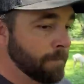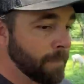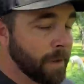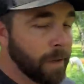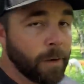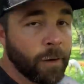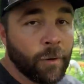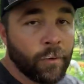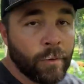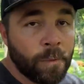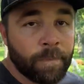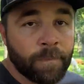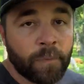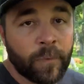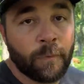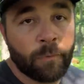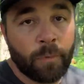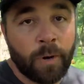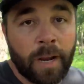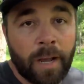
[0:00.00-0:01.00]
I know
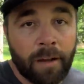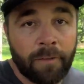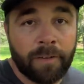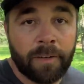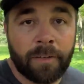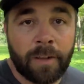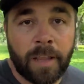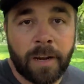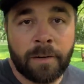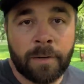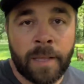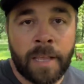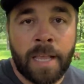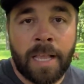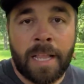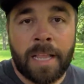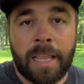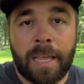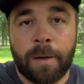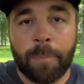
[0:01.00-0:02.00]
Ralph, a lot of,
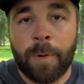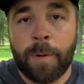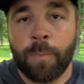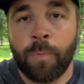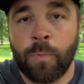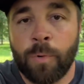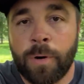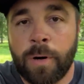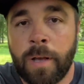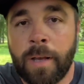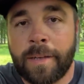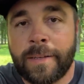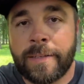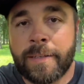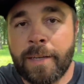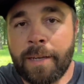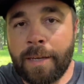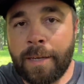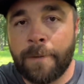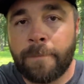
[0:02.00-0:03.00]
a lot of people were not
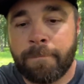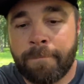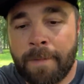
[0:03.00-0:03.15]
uh,